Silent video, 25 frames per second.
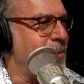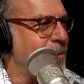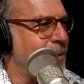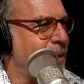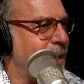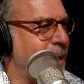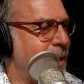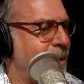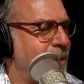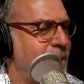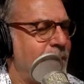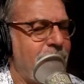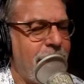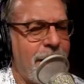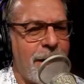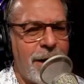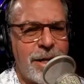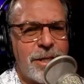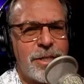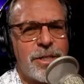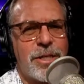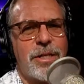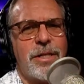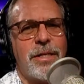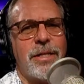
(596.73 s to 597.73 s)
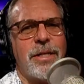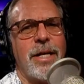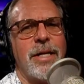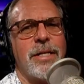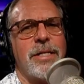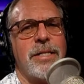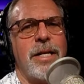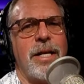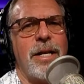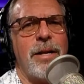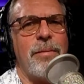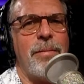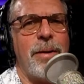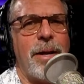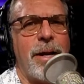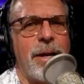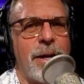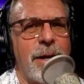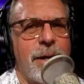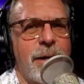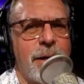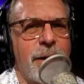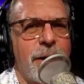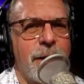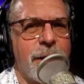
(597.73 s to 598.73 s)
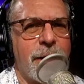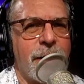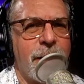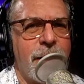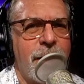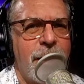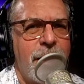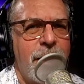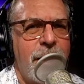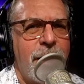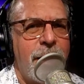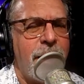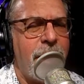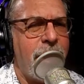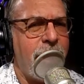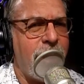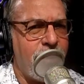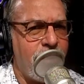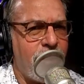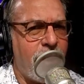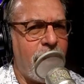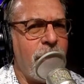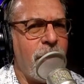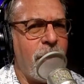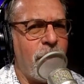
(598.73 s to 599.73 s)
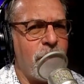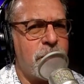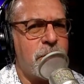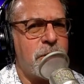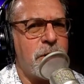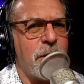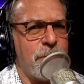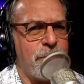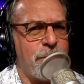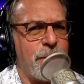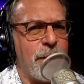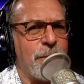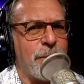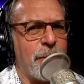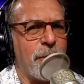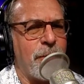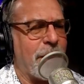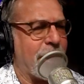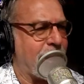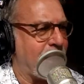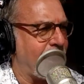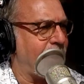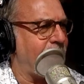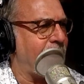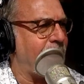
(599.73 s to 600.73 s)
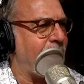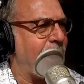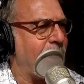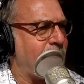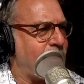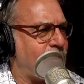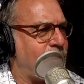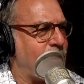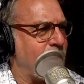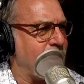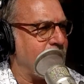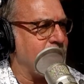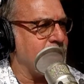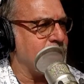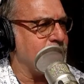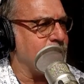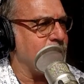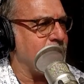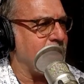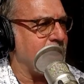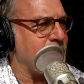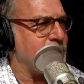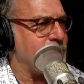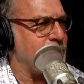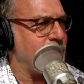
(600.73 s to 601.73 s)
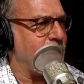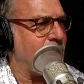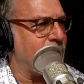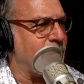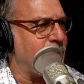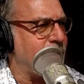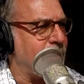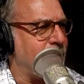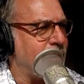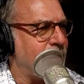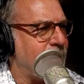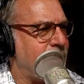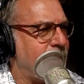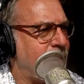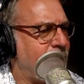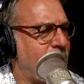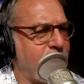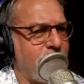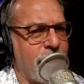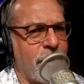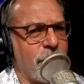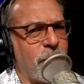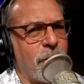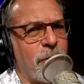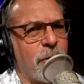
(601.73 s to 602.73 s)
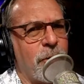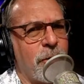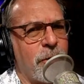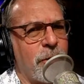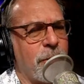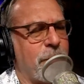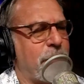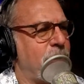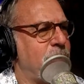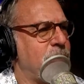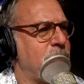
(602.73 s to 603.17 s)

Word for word: do that, that's that's not a bad idea. I I know some people that collect things when they travel. I never heard of the